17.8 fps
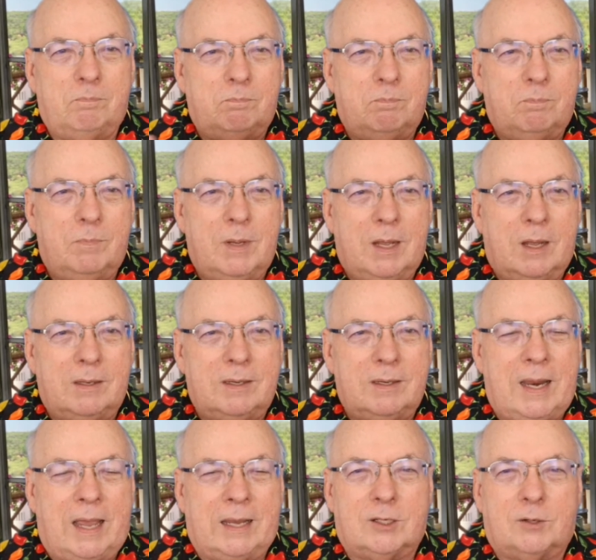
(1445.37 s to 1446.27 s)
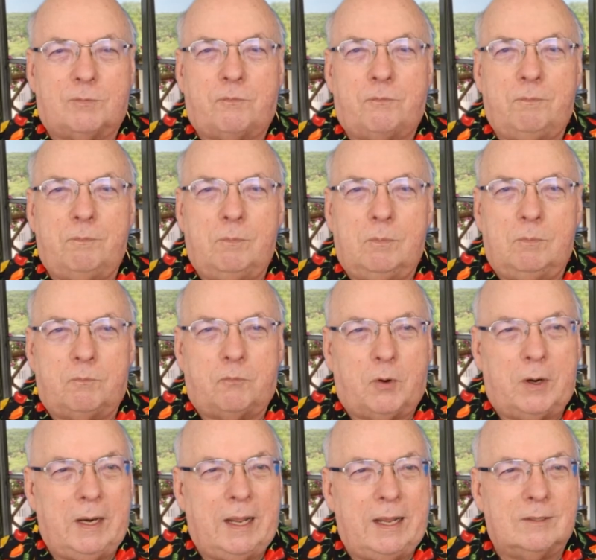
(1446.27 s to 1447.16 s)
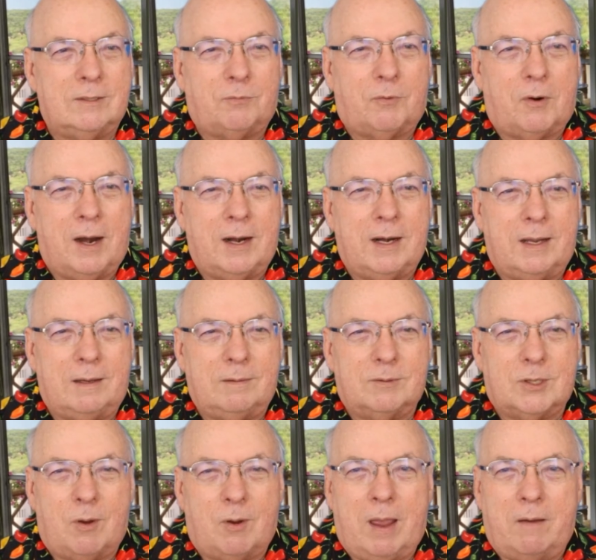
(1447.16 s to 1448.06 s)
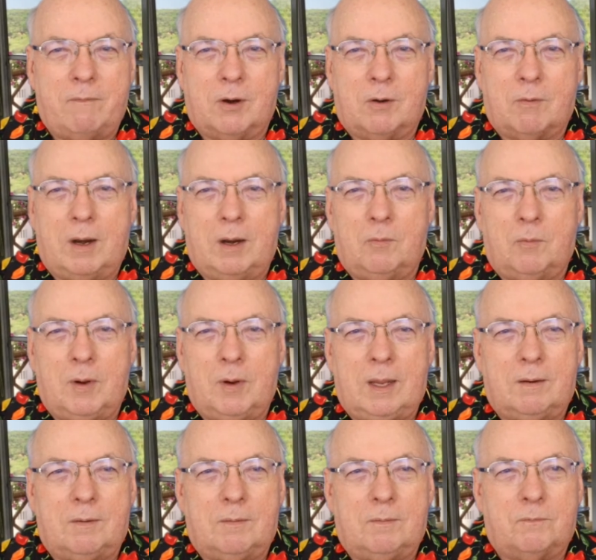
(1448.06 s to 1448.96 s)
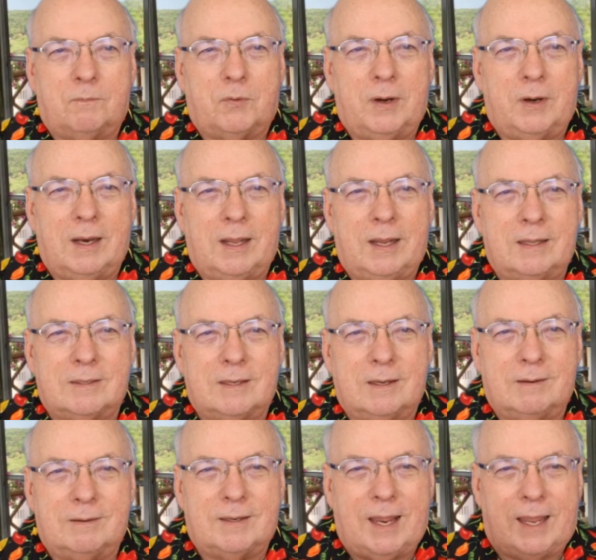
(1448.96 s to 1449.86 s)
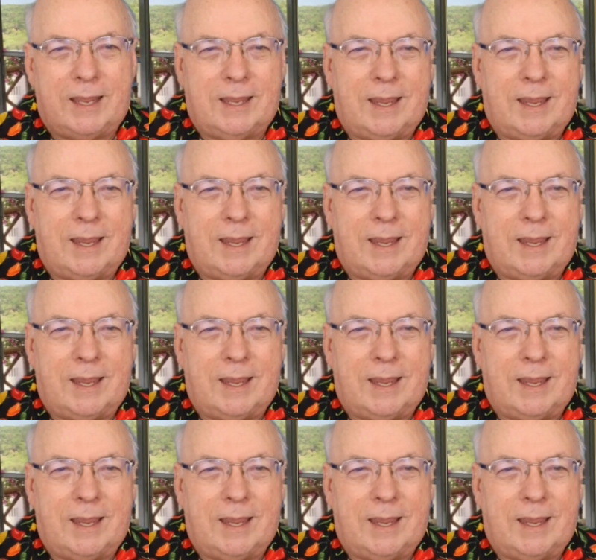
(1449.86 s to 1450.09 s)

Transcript: next Freelance Friday. So have a great week freelancing. Take care.